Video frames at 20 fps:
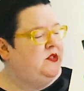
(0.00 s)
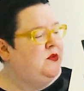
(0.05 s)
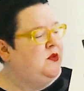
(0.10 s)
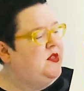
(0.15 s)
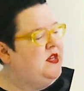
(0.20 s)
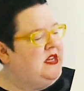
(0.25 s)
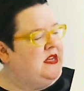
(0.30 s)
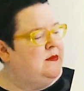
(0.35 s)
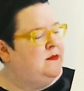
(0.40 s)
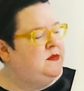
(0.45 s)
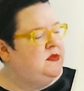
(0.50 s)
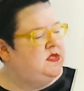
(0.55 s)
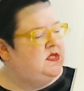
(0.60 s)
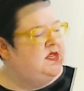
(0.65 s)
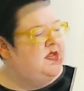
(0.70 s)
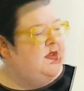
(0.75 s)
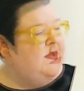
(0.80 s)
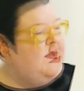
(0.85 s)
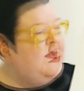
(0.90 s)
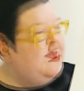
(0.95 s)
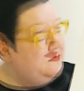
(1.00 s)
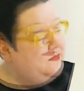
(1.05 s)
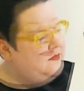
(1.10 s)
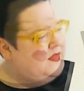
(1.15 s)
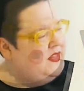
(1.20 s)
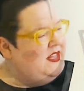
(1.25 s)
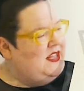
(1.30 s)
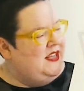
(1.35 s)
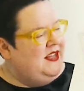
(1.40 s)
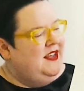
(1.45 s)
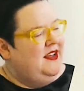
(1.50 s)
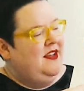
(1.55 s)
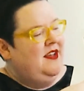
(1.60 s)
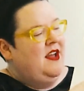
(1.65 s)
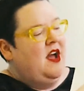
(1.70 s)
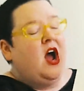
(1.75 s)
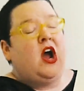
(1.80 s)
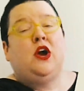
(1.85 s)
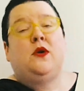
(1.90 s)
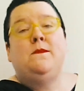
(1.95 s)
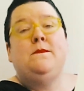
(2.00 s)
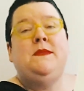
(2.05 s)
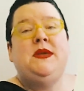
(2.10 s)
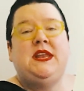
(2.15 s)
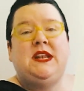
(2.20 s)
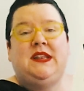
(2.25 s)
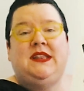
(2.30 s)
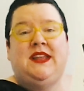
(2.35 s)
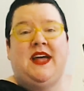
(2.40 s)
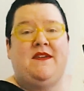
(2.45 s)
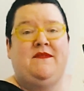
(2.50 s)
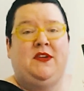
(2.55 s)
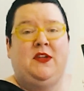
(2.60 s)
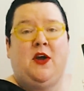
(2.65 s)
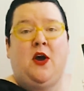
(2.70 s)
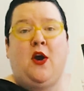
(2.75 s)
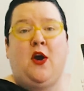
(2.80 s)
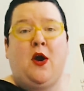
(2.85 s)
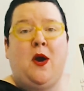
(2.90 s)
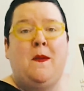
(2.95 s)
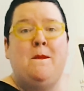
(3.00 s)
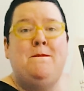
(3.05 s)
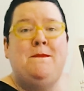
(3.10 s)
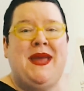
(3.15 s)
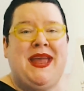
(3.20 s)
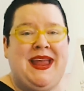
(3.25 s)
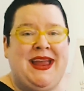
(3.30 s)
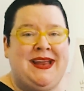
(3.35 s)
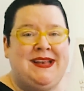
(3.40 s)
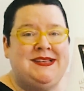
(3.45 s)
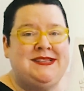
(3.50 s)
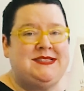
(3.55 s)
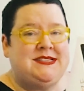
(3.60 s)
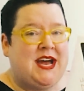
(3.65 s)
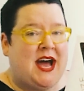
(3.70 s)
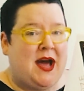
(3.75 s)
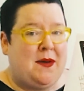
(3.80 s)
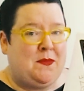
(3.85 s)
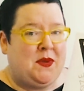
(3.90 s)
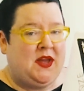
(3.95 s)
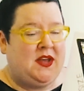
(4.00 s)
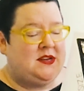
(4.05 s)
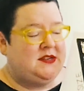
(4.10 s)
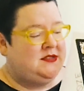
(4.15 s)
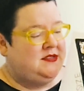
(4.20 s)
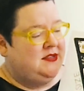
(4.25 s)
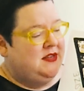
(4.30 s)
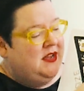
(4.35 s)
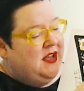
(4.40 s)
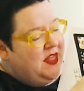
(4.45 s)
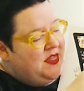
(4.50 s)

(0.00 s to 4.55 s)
or themes. Our middle level are our main topics.